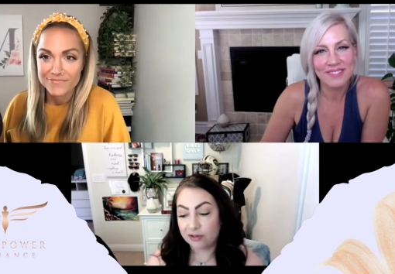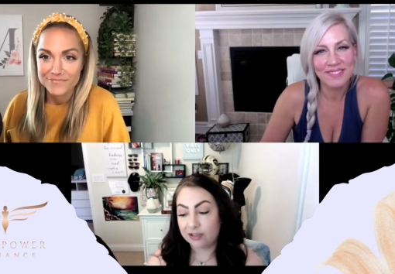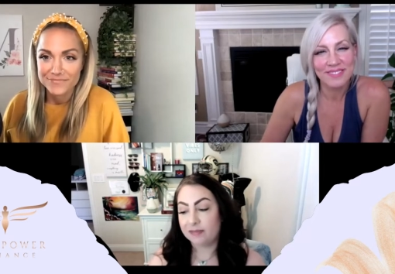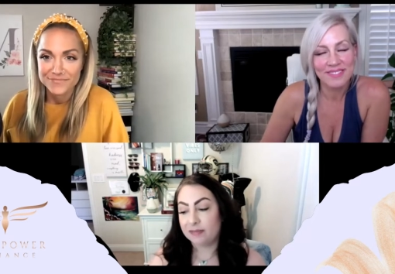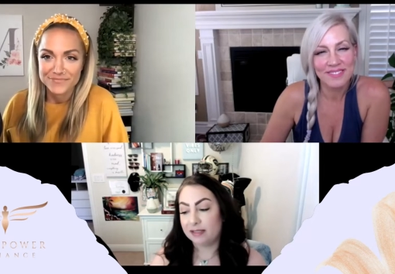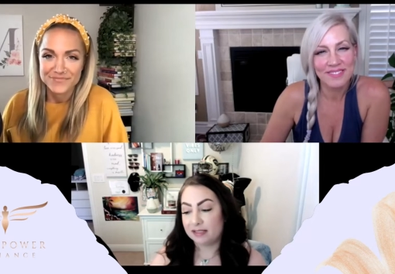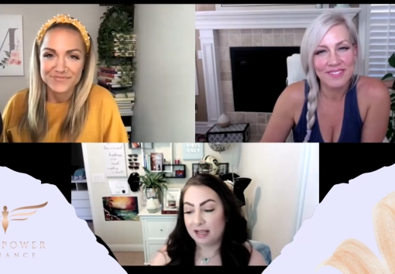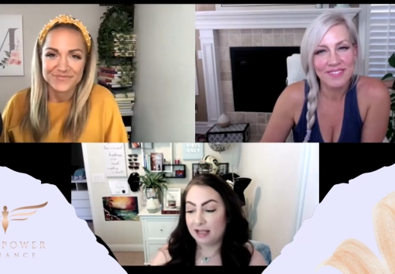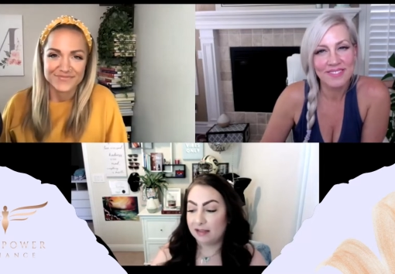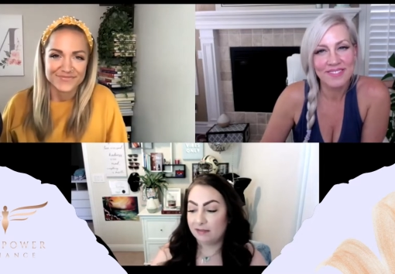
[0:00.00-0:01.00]
Speaker 1: Christmas
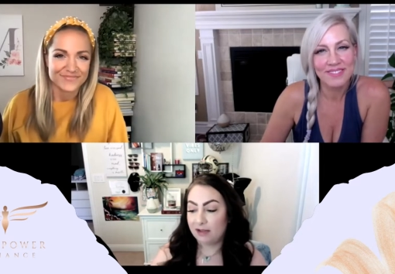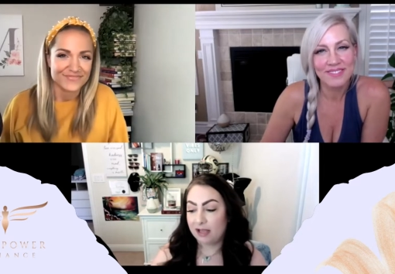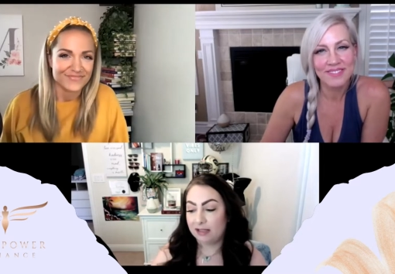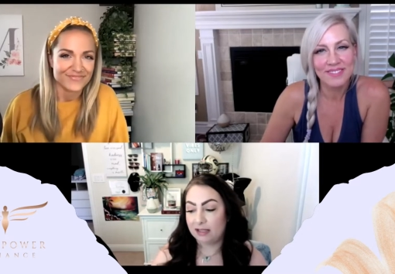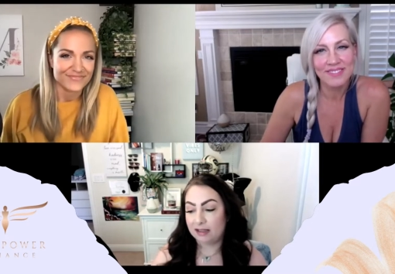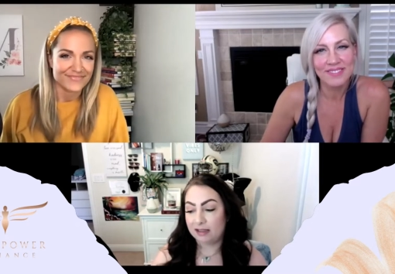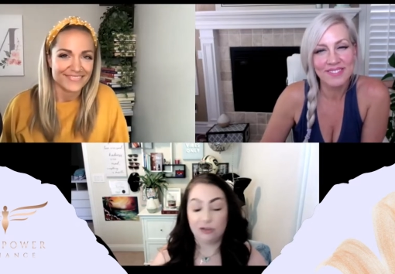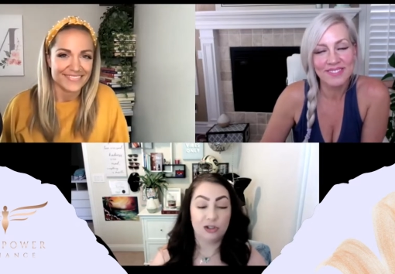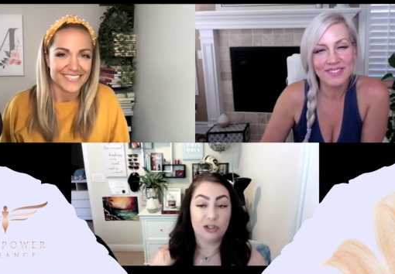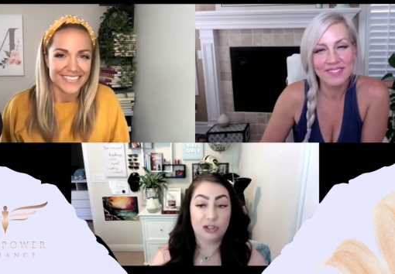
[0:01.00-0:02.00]
and the fact that they're
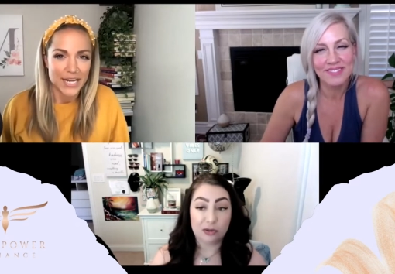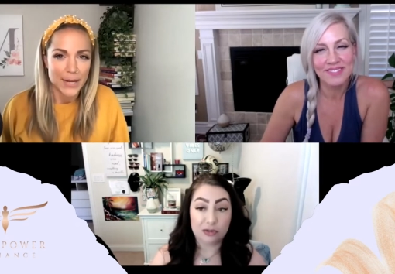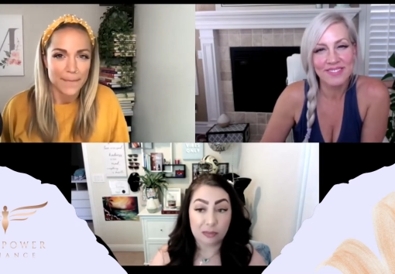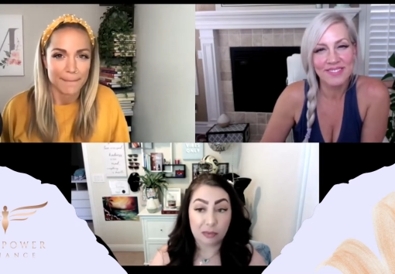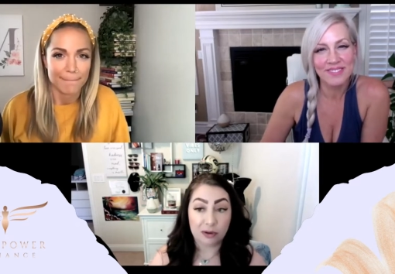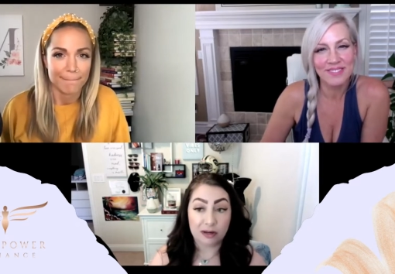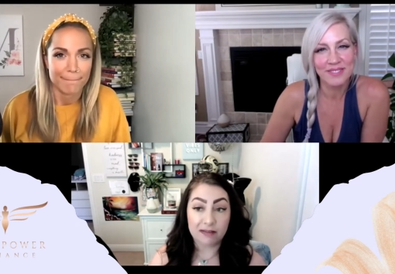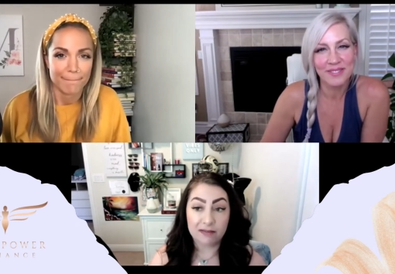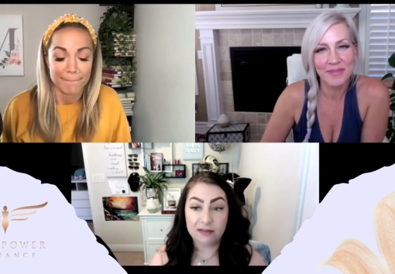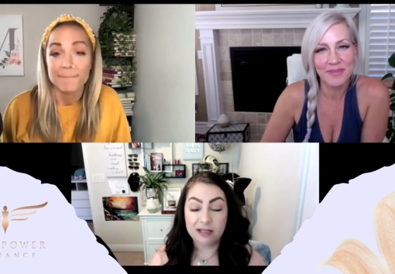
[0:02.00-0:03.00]
just so supportive.